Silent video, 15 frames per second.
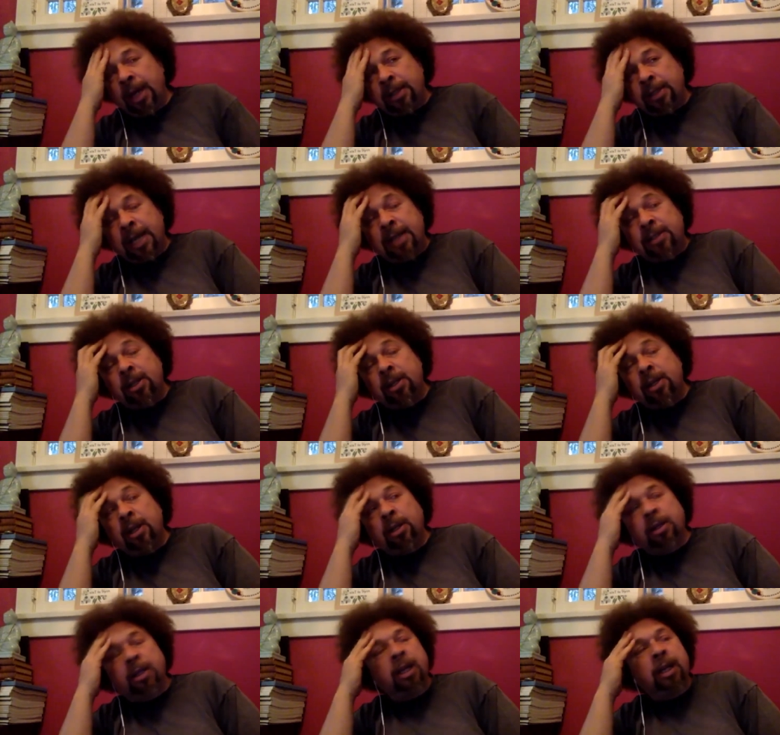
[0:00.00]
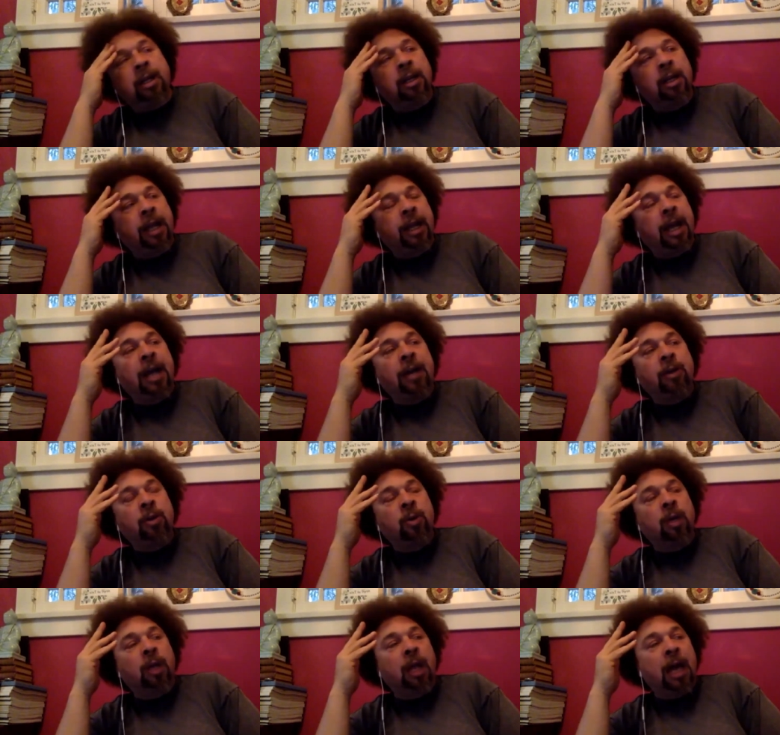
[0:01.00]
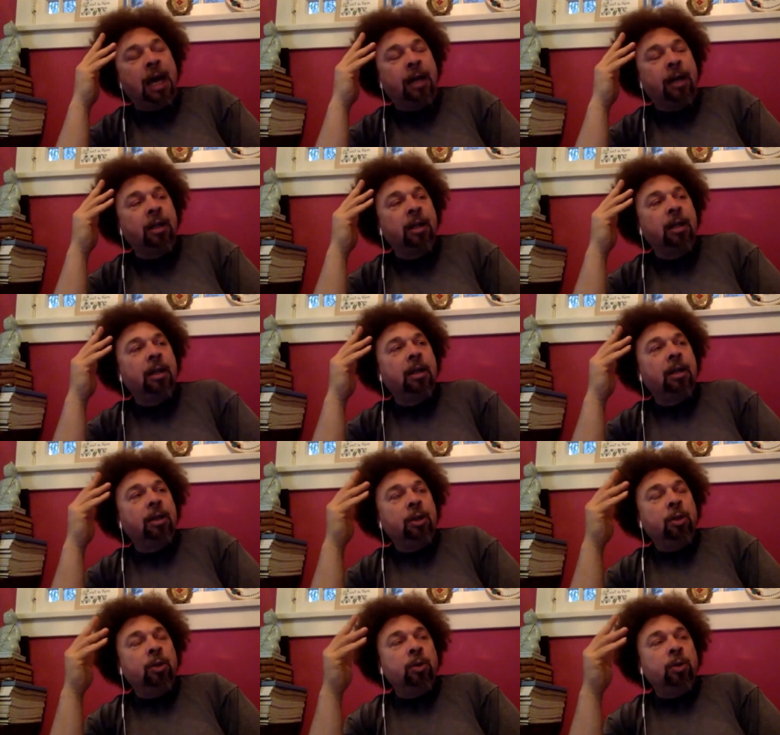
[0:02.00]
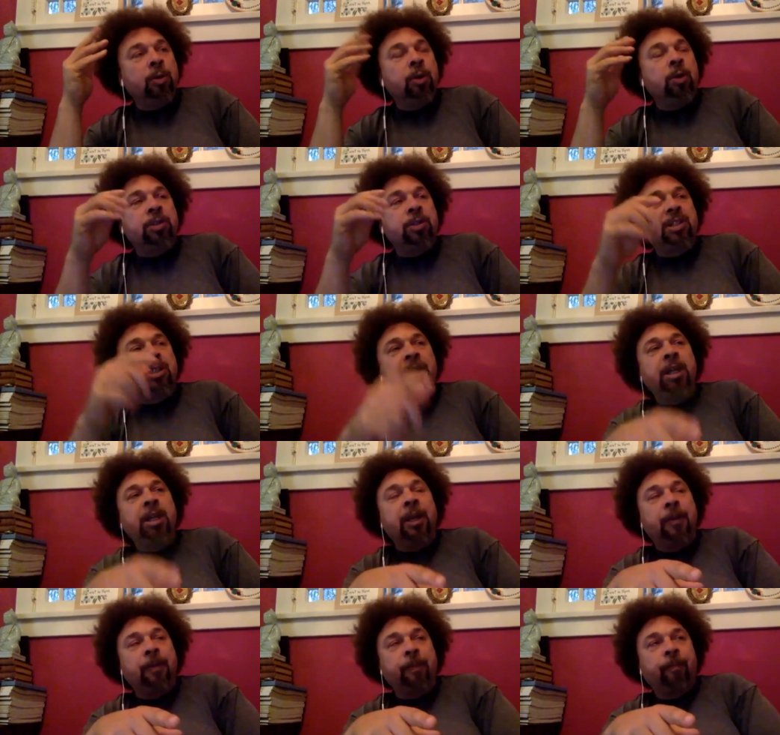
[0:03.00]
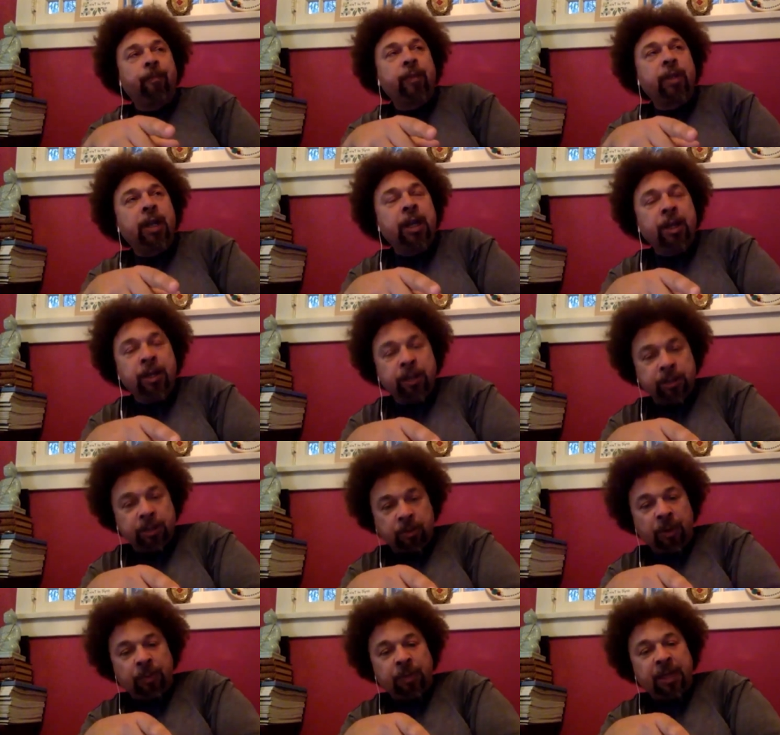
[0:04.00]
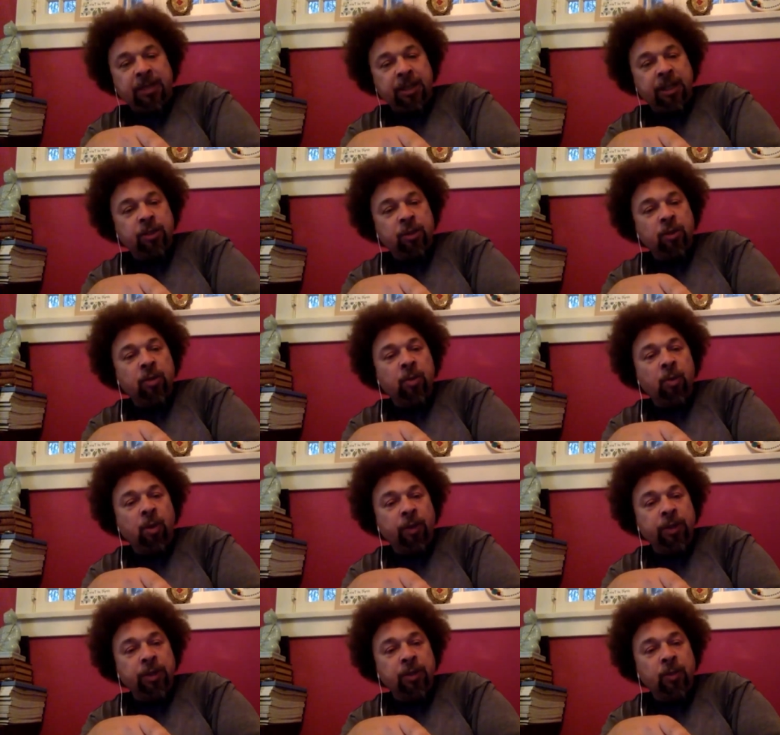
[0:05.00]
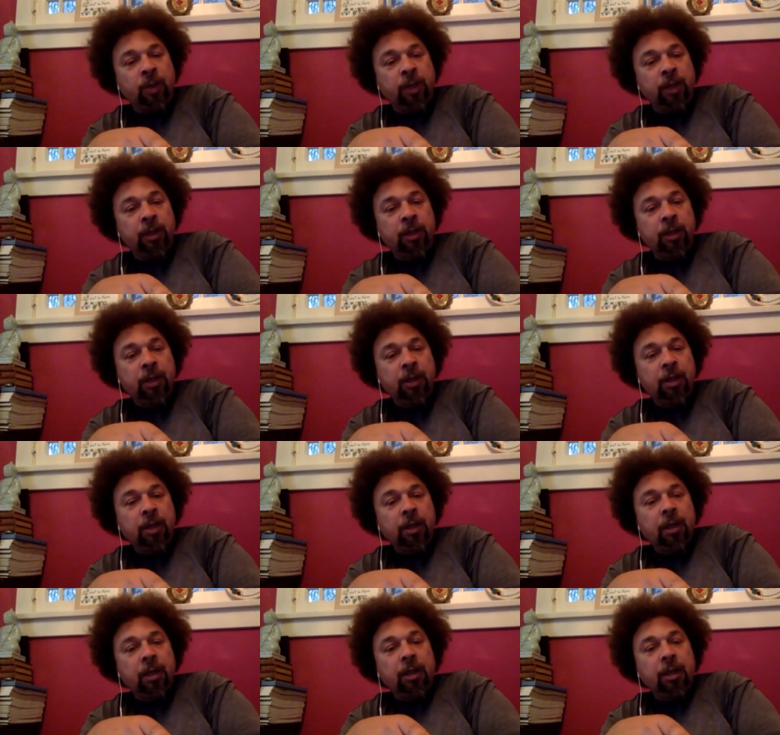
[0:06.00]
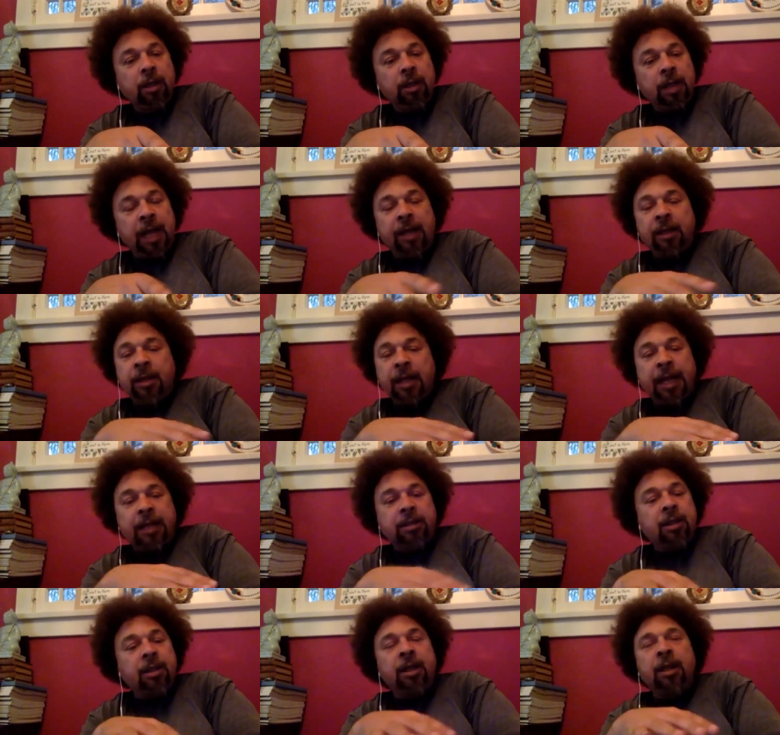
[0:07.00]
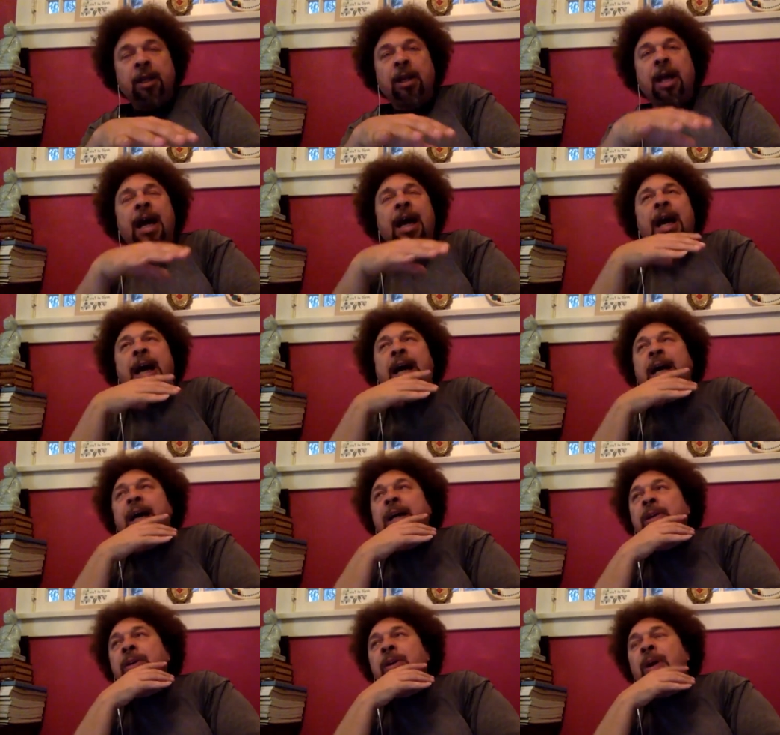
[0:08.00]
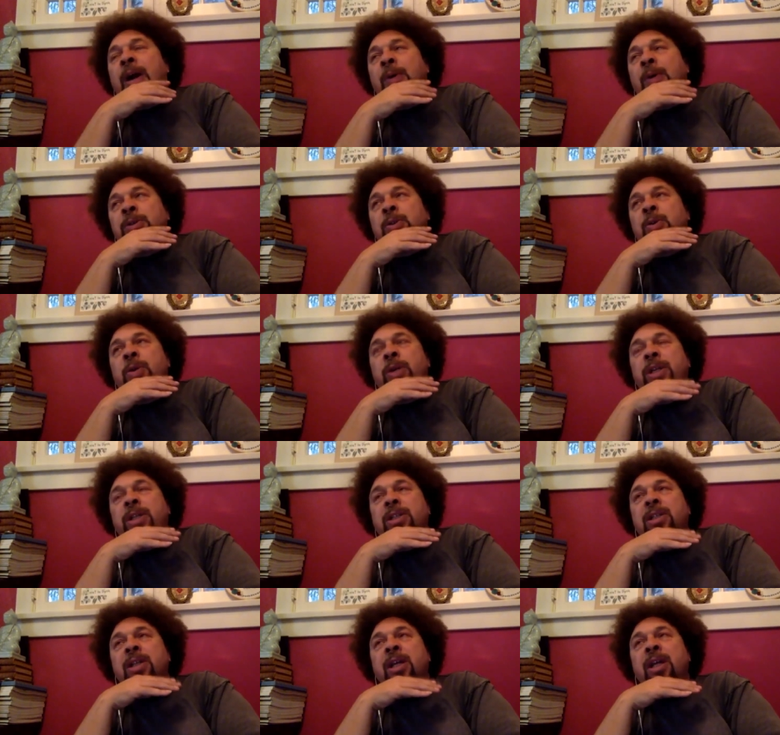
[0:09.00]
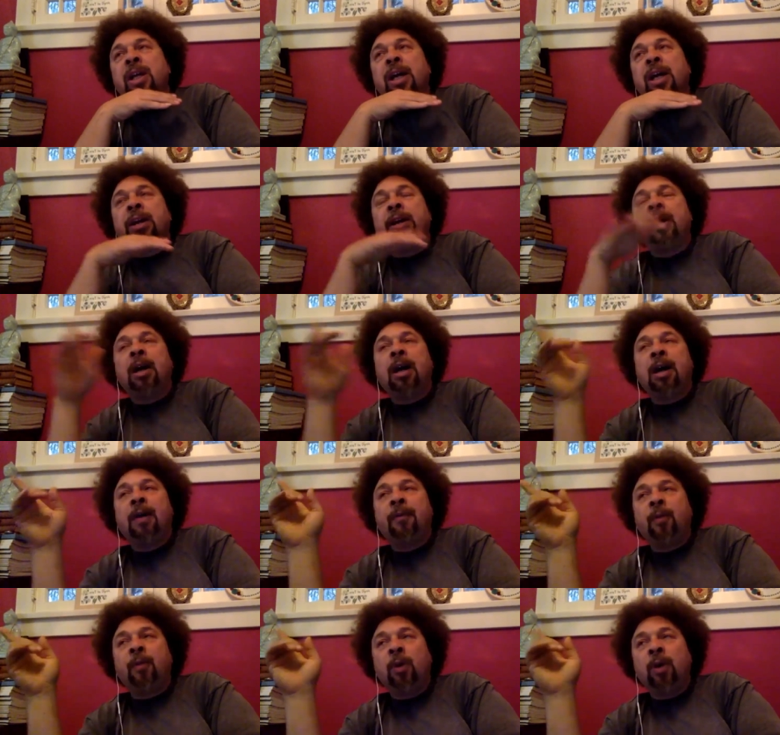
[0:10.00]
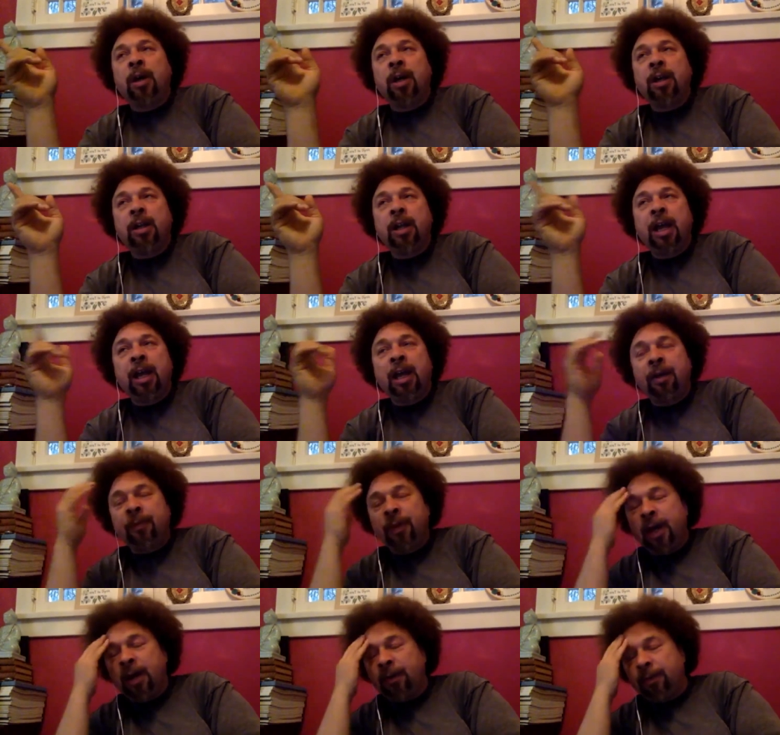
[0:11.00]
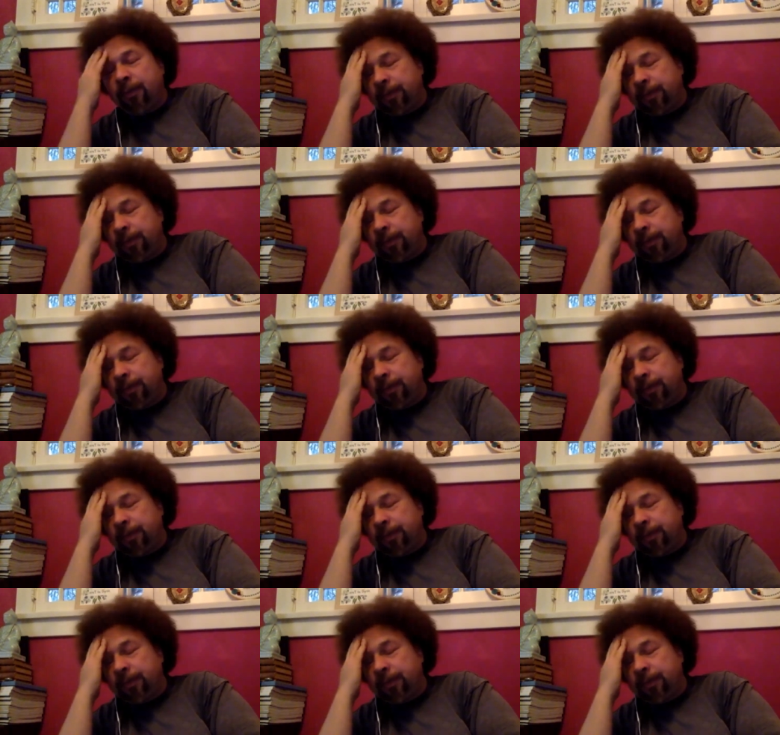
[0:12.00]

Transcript: that's another thing. Like I do a lot. You'll see it in the script I sent you, the more recent one. Mm-hmm. That's I was doing this thing at for AFF,